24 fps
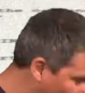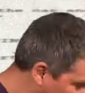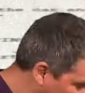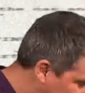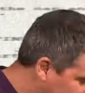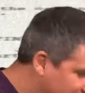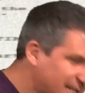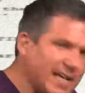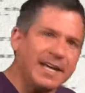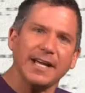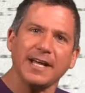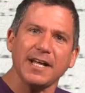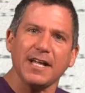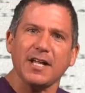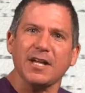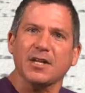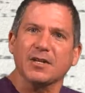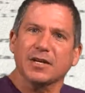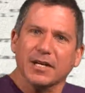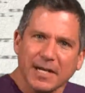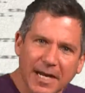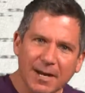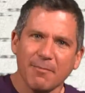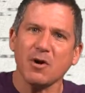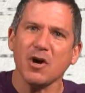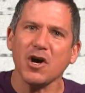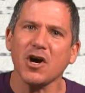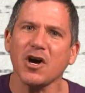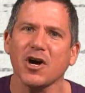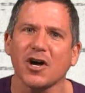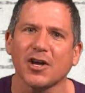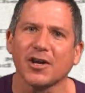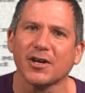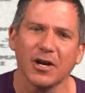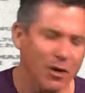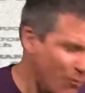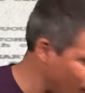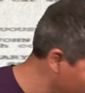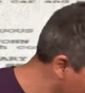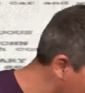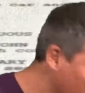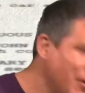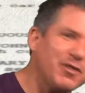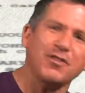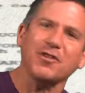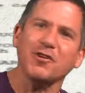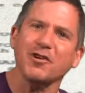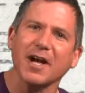What the Come on! What's
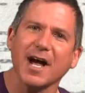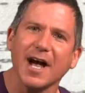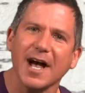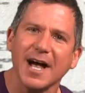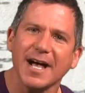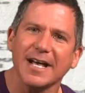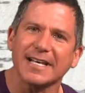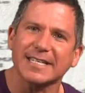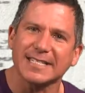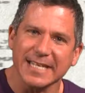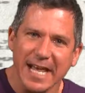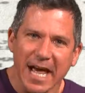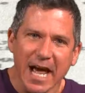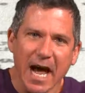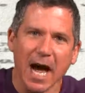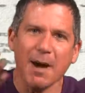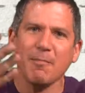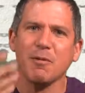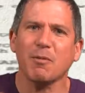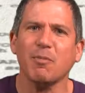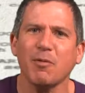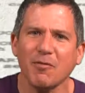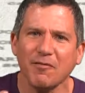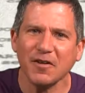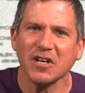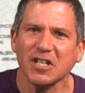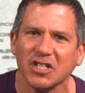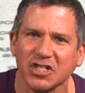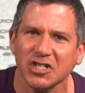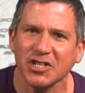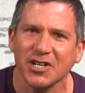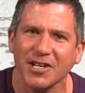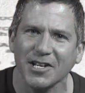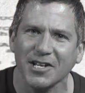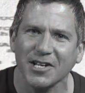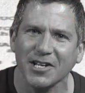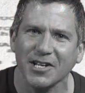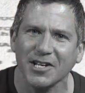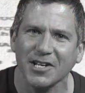with you guys? I'm a professional.